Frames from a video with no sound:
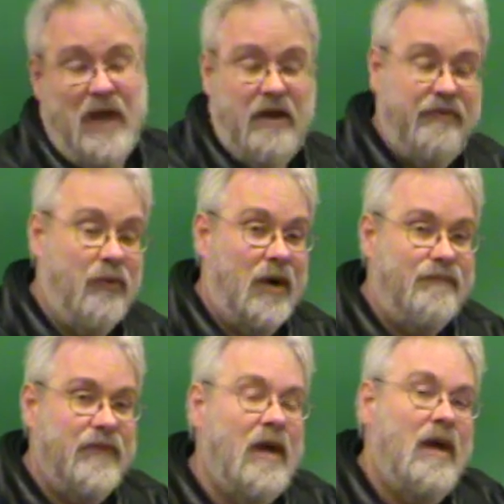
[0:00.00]
metaphor.
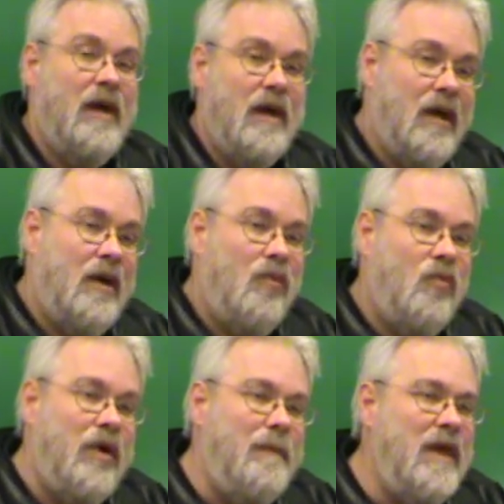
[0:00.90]

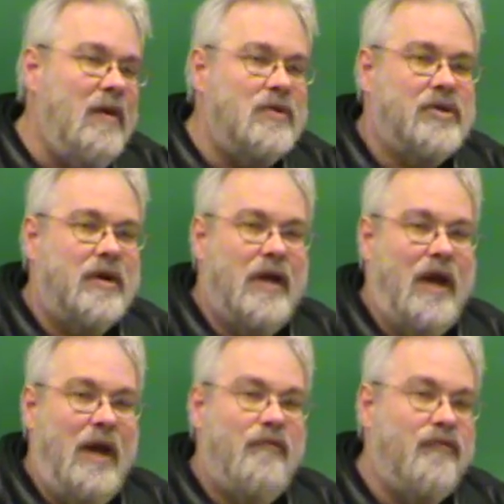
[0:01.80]
When Emil
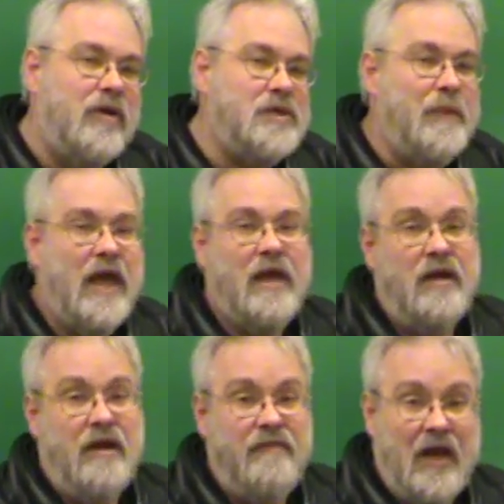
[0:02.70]
Durkheim first began
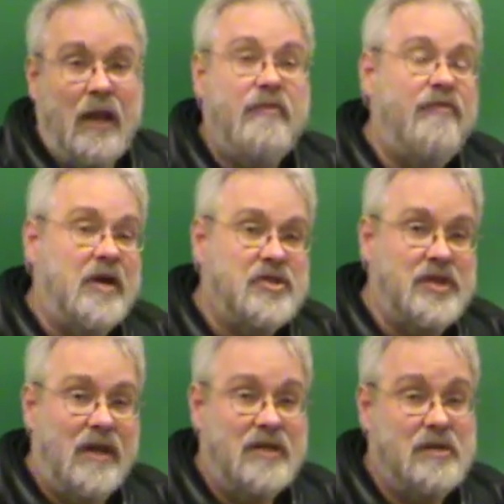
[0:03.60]
to develop
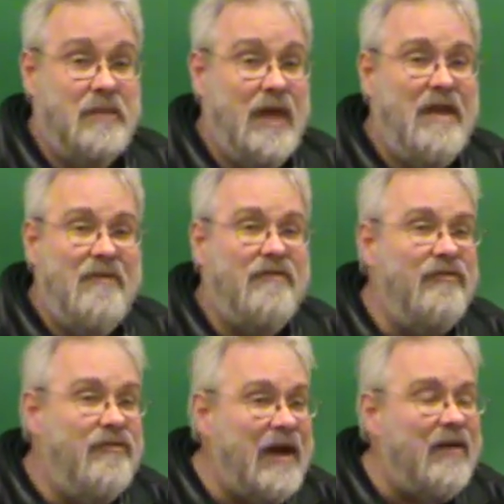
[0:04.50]
functionalism, he made
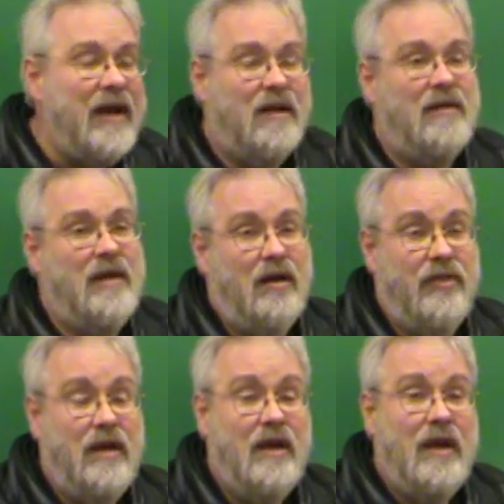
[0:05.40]
very clear
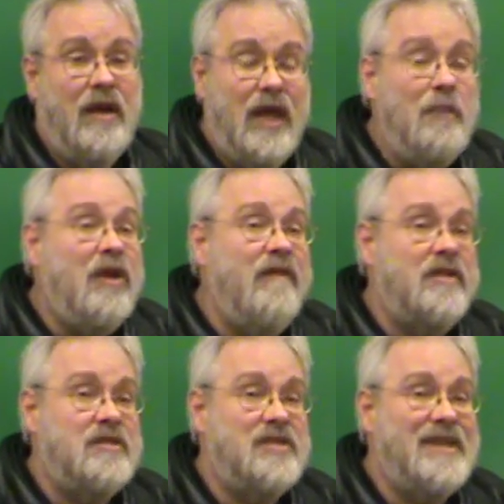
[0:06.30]
that he believed
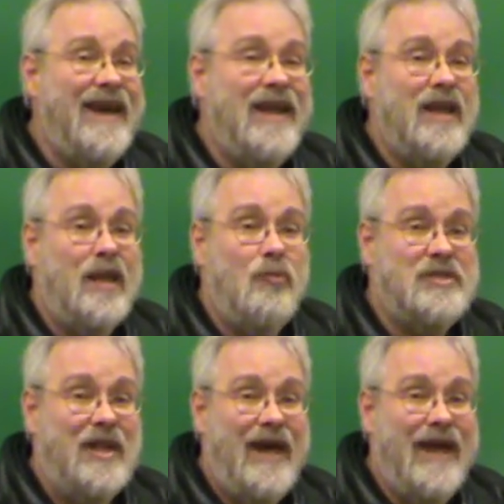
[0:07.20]
that society
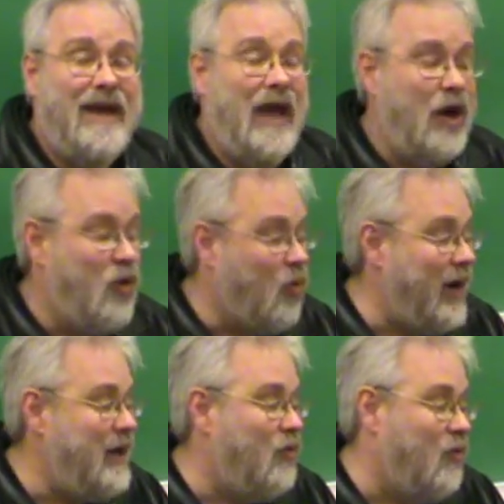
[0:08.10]
was like a
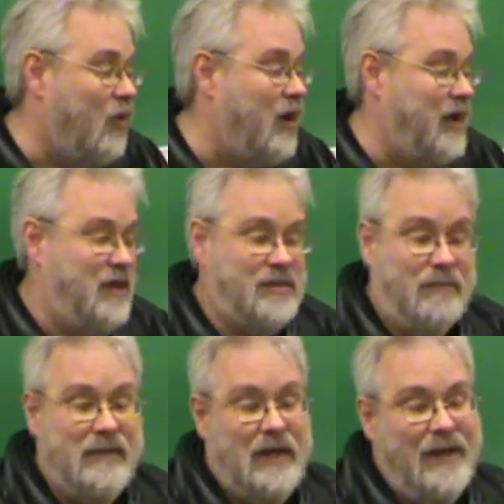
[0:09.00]
great organism.